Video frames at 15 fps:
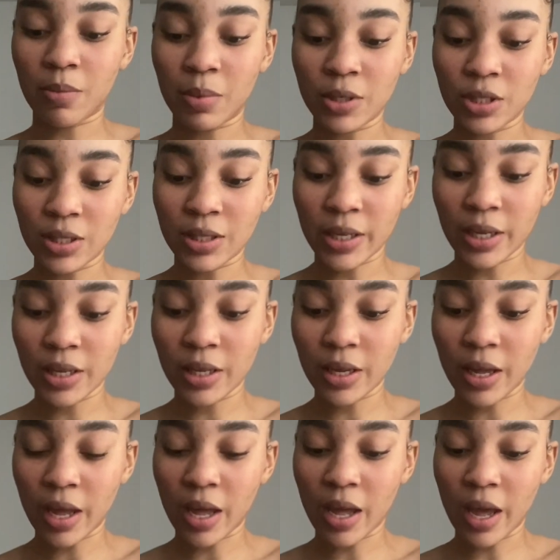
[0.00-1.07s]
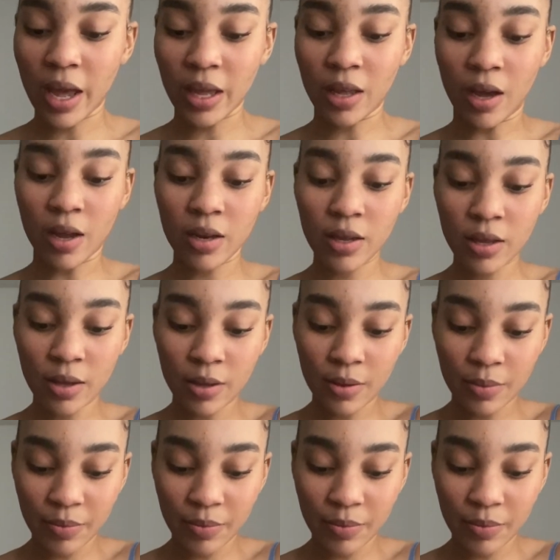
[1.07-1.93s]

but just like, I got it,